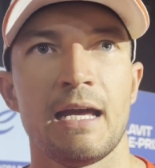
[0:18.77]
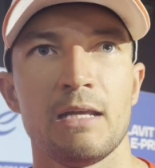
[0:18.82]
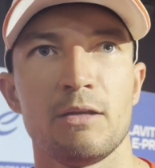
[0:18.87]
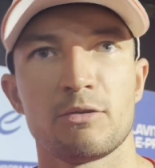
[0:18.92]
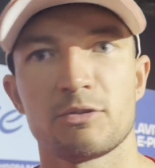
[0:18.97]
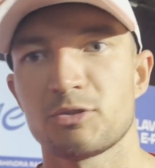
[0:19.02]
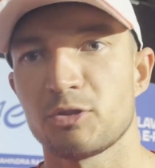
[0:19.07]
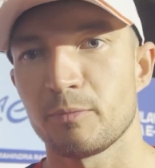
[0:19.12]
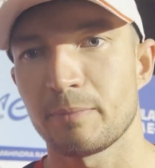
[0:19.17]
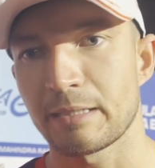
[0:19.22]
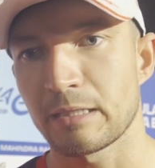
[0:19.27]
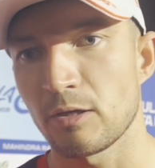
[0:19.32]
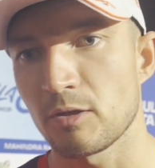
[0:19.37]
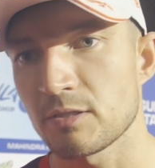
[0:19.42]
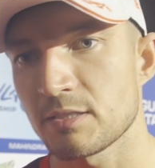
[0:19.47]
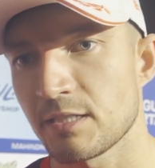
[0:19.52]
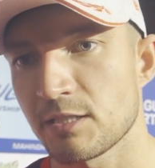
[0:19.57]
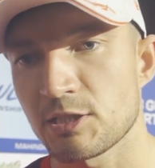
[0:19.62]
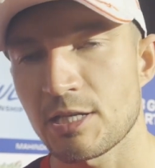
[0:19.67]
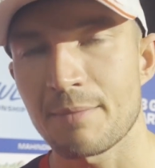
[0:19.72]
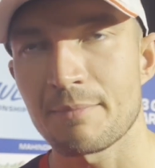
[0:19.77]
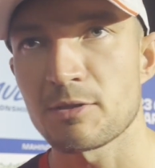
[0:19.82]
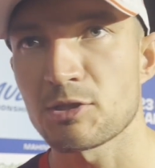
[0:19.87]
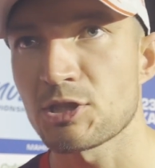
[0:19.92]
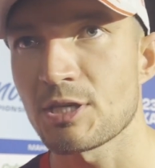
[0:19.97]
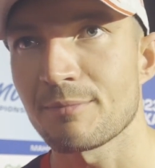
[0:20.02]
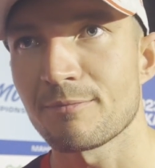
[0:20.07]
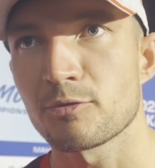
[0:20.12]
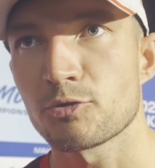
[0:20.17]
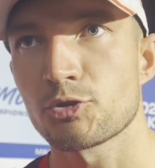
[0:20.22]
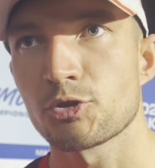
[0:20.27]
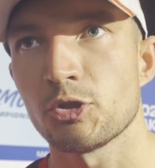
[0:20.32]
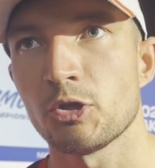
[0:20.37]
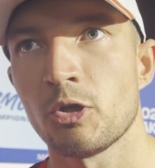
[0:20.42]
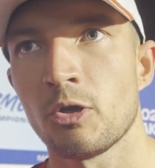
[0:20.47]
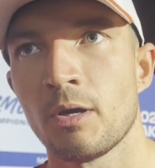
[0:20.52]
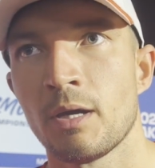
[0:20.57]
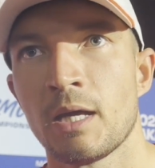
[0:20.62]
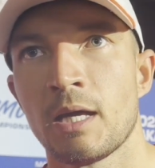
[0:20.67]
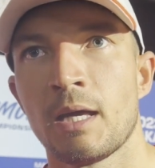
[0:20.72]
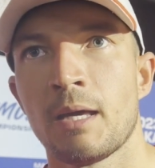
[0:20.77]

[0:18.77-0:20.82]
Looked super close in the championship for sure.